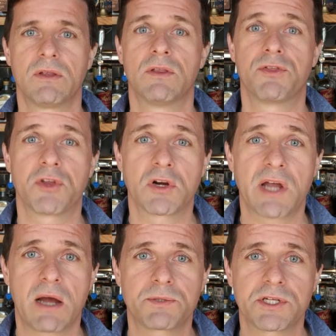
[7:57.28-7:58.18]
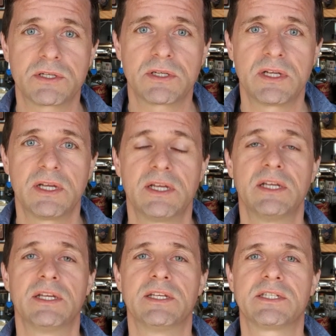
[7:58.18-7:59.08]
The third option
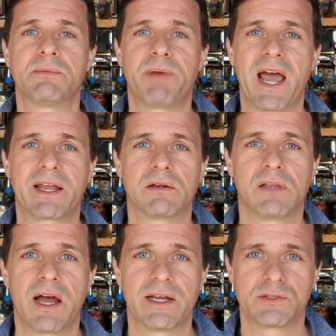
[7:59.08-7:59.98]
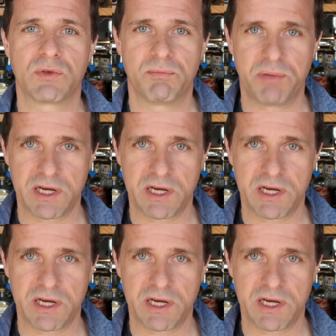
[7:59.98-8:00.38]
is to pack your lines with